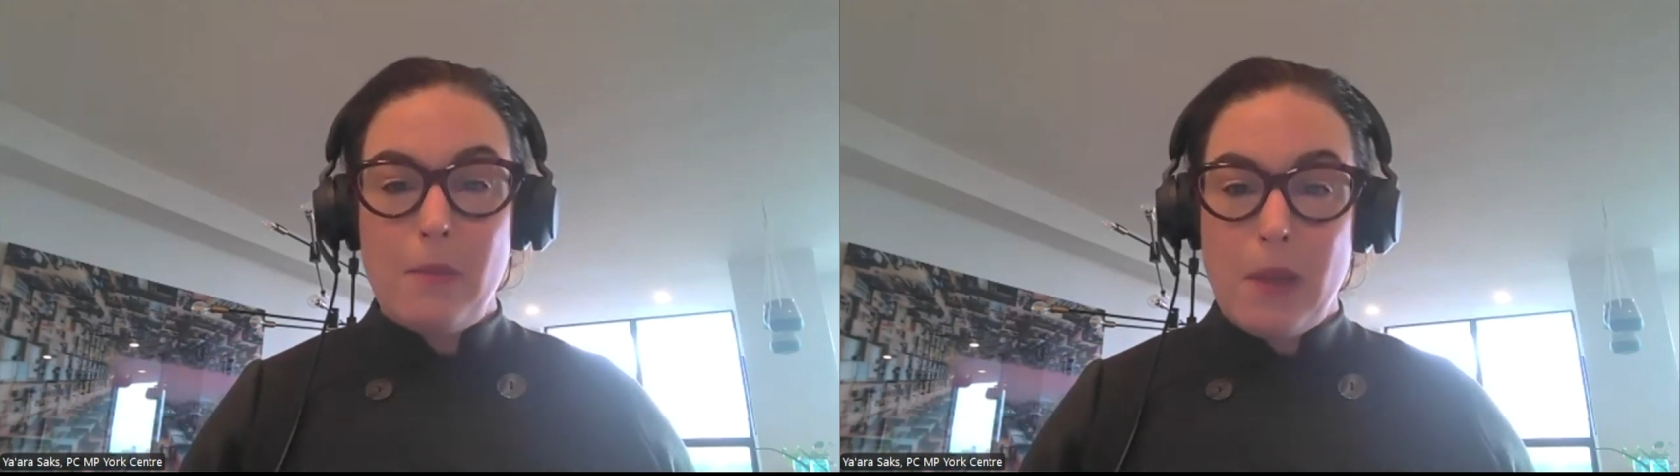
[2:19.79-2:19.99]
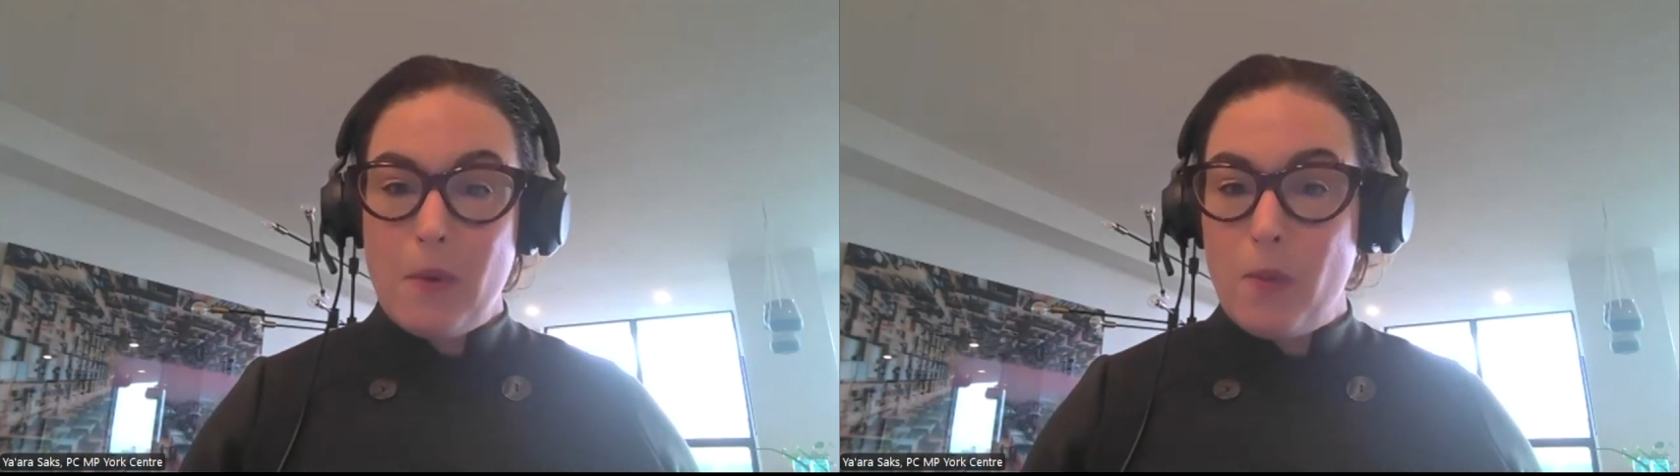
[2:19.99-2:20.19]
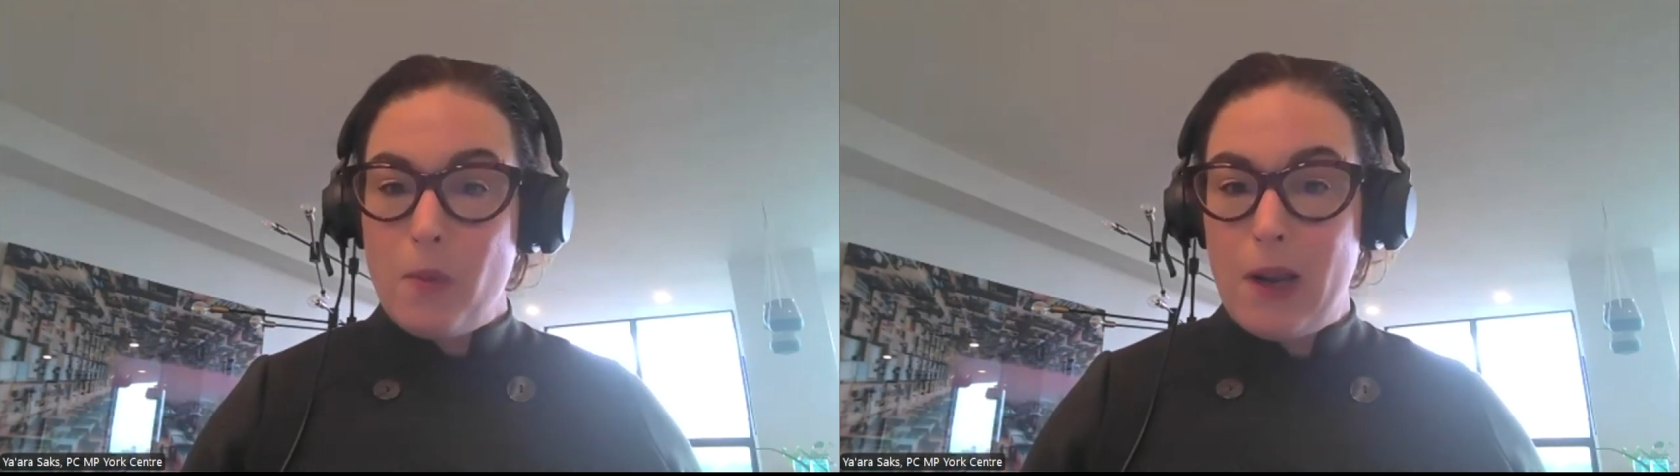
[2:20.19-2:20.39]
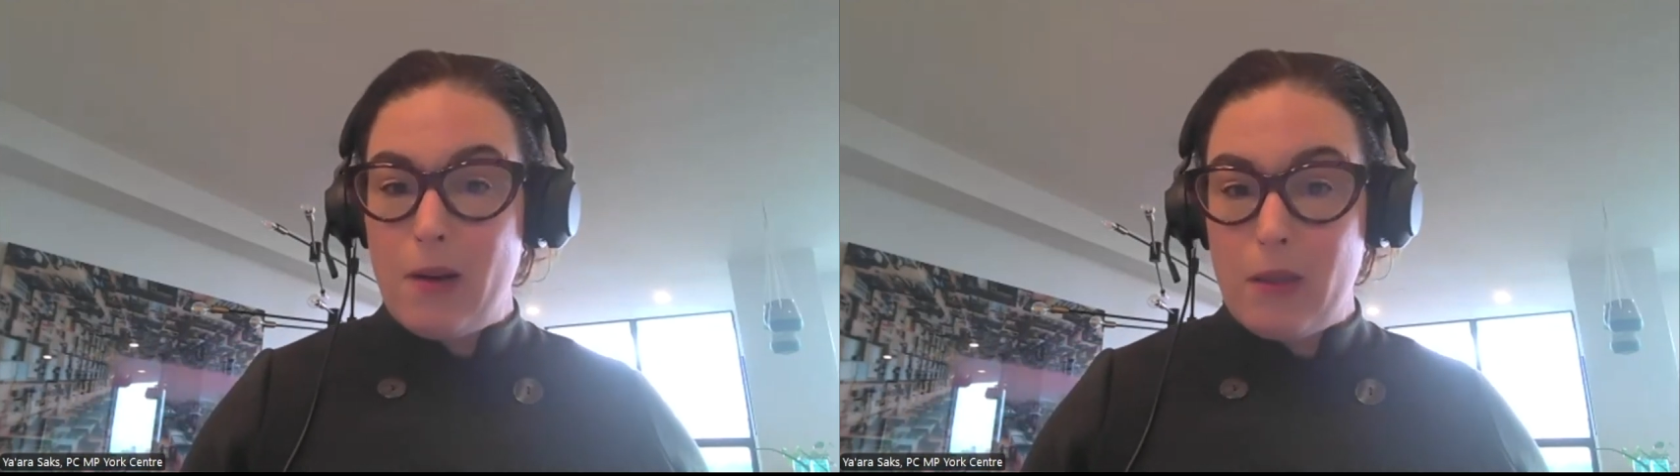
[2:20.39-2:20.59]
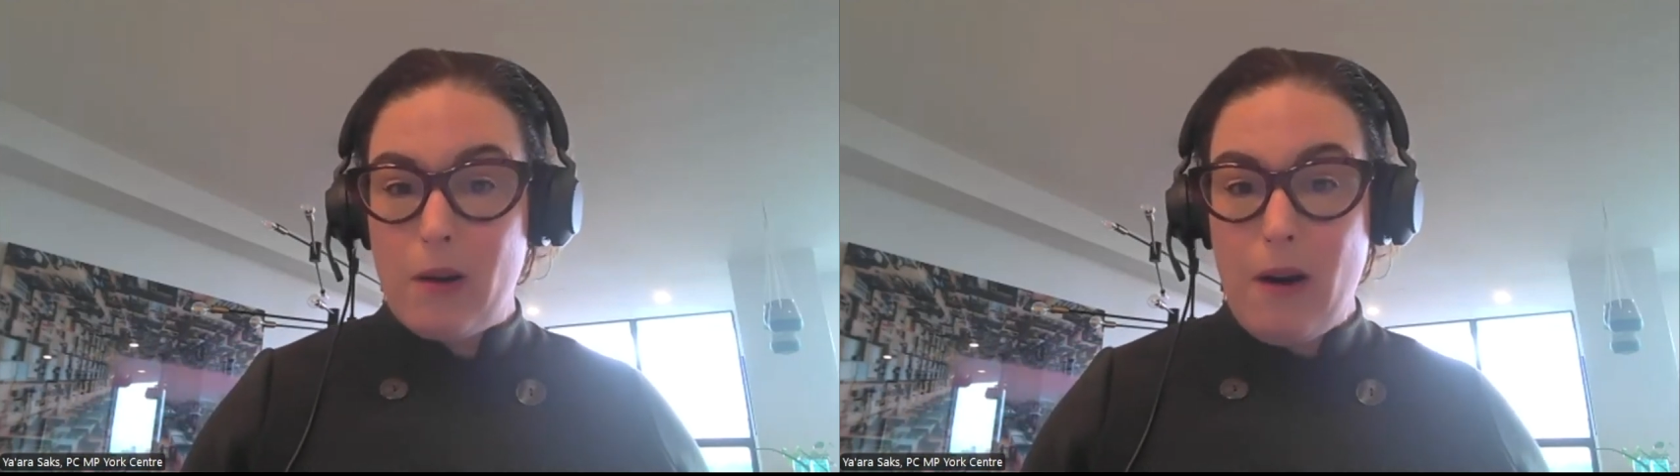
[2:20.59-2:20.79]
people
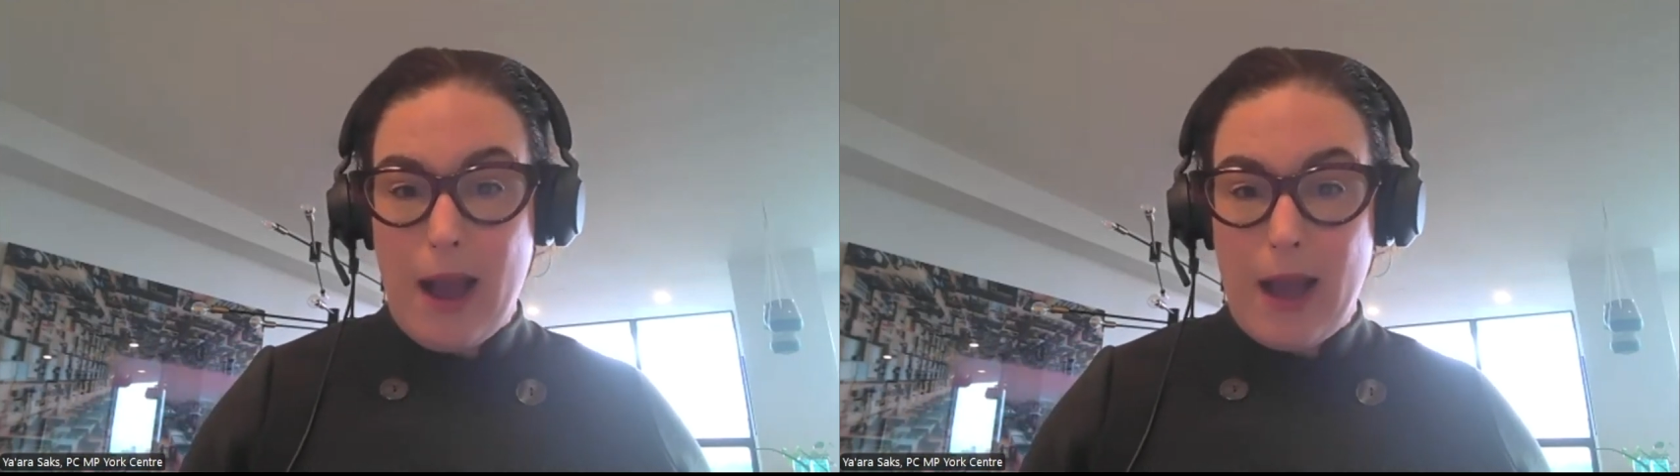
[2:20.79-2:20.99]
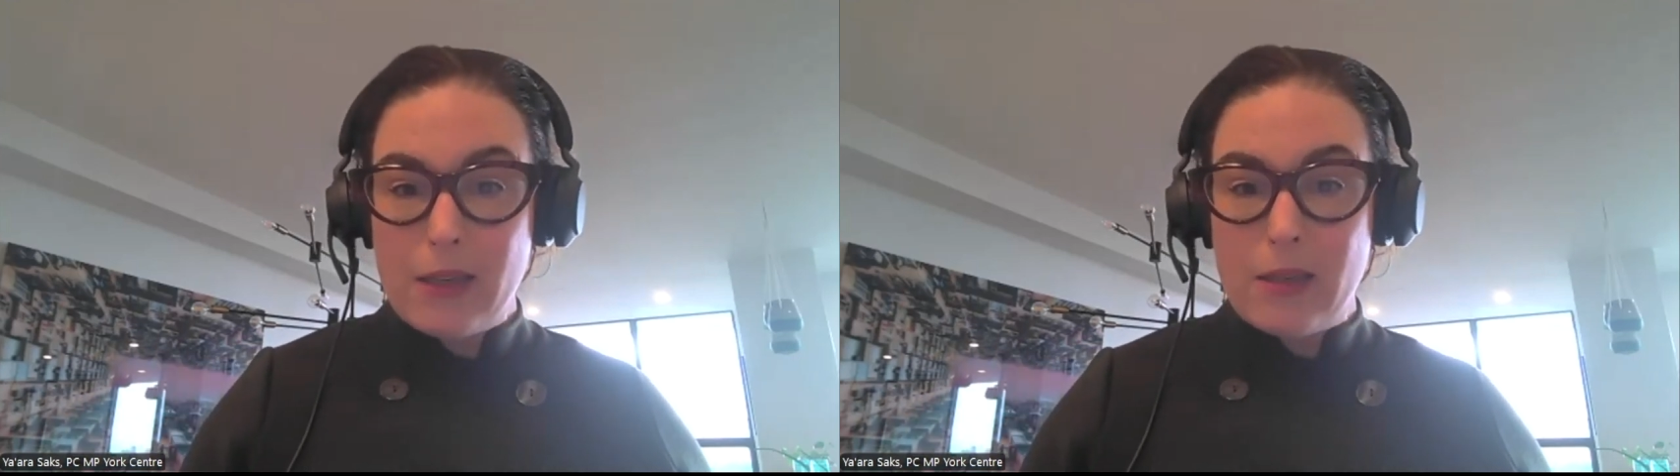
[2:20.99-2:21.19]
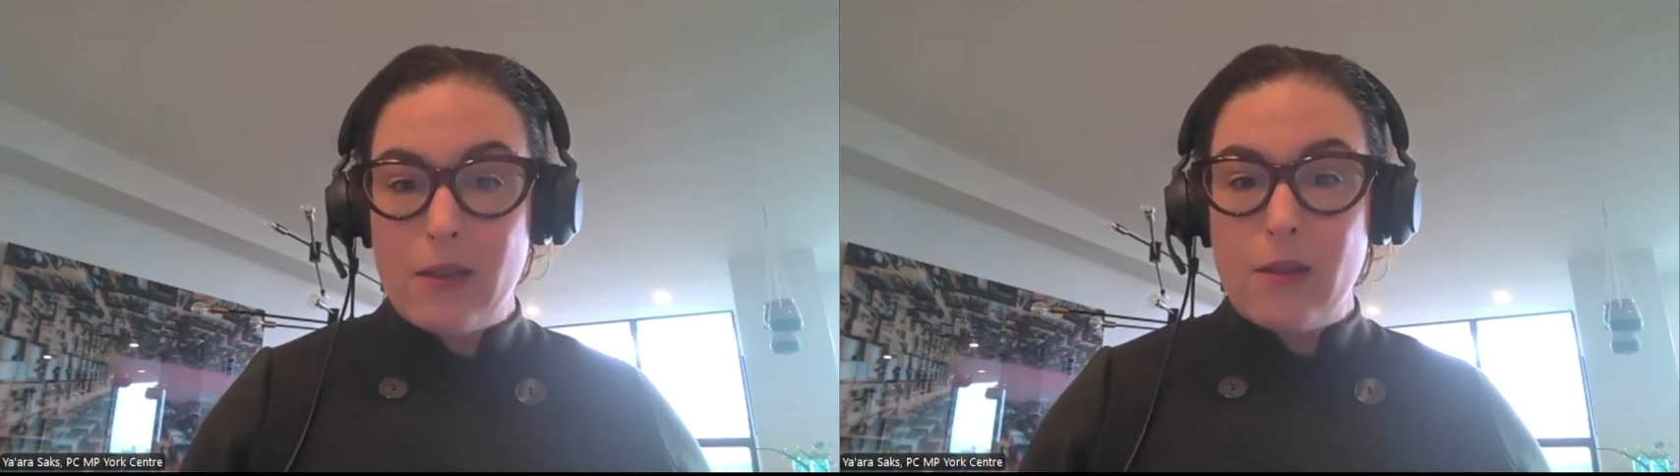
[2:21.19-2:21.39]
where they're at